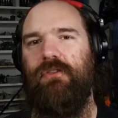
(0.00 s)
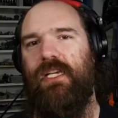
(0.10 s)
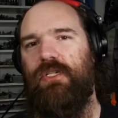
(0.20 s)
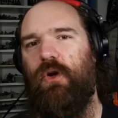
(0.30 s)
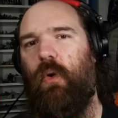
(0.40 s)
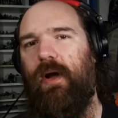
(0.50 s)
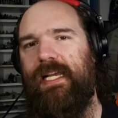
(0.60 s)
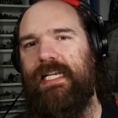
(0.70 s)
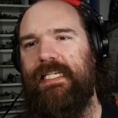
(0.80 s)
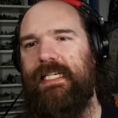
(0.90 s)
it's quite
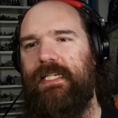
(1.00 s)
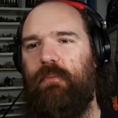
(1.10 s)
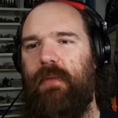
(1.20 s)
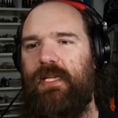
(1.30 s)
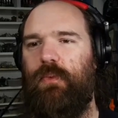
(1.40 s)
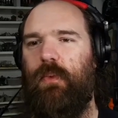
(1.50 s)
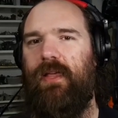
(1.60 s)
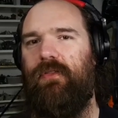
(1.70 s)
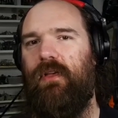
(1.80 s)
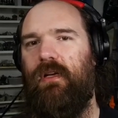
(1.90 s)
easy to miss
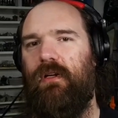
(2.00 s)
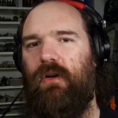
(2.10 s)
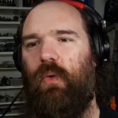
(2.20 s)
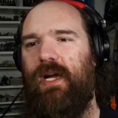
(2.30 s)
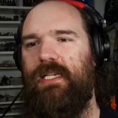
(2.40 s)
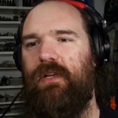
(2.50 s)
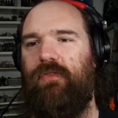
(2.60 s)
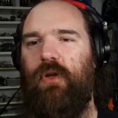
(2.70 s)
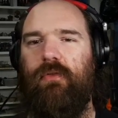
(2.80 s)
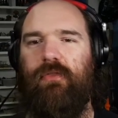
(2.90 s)
with quite a
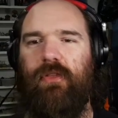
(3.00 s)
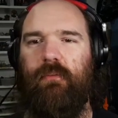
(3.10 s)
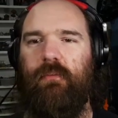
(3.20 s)
few of them